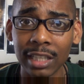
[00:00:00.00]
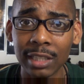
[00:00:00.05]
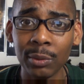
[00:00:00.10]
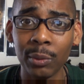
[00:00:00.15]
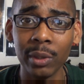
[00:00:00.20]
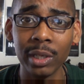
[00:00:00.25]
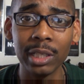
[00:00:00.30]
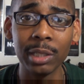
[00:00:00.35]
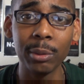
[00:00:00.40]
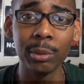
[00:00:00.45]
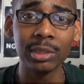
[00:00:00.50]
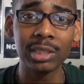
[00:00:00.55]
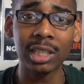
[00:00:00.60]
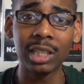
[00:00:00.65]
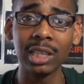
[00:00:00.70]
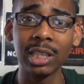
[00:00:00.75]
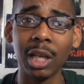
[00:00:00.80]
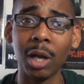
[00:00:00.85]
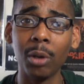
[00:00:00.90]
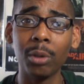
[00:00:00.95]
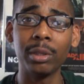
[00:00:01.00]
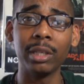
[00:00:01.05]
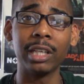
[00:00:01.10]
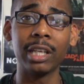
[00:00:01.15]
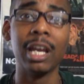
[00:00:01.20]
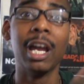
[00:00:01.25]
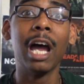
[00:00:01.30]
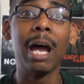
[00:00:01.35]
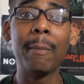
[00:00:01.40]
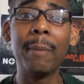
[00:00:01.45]
the one who was
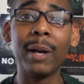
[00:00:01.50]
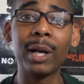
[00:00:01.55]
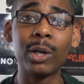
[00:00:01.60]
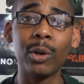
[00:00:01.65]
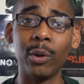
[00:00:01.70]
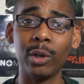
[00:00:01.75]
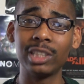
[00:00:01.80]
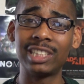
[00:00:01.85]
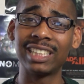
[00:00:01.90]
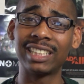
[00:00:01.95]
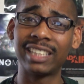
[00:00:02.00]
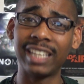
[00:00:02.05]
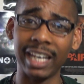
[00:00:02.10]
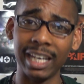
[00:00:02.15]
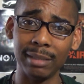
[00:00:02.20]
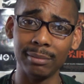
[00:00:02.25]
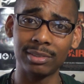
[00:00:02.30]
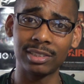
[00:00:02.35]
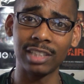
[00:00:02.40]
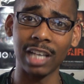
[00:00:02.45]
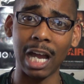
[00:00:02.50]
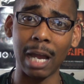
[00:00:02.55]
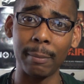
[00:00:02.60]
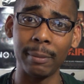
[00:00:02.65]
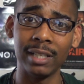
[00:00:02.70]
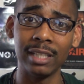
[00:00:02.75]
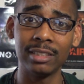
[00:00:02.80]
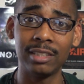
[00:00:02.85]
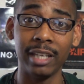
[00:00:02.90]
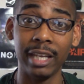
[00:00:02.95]
gloating about going to
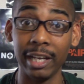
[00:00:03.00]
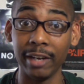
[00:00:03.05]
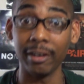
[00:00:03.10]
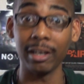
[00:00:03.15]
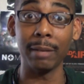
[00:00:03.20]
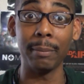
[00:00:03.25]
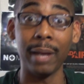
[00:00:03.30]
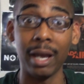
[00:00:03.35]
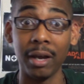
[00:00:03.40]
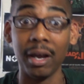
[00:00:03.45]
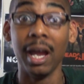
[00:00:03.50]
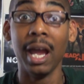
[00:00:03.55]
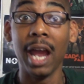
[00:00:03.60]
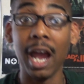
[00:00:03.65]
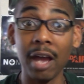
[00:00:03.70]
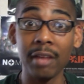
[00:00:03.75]
GameStop and hearing about